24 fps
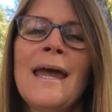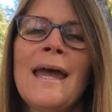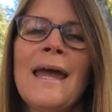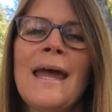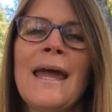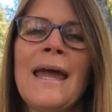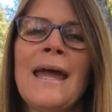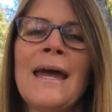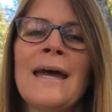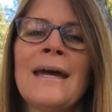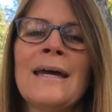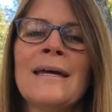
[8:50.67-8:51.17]

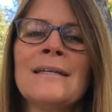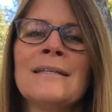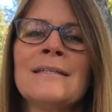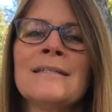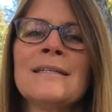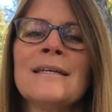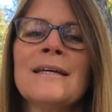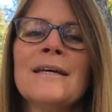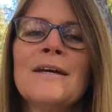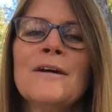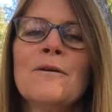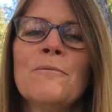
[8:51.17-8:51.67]

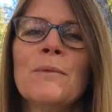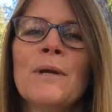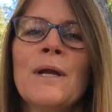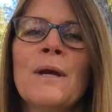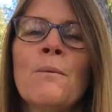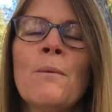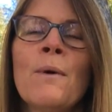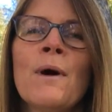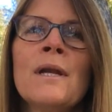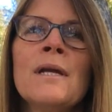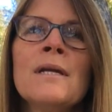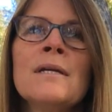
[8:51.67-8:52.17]
But I
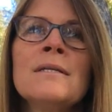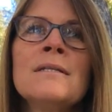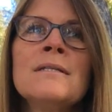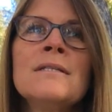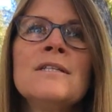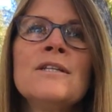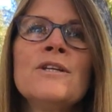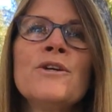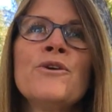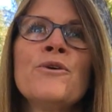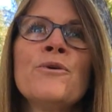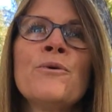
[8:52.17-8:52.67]
wanted
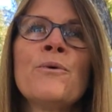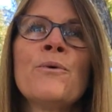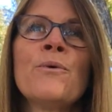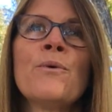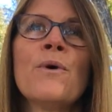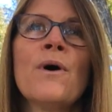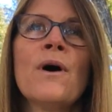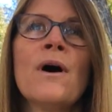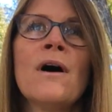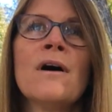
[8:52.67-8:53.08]
to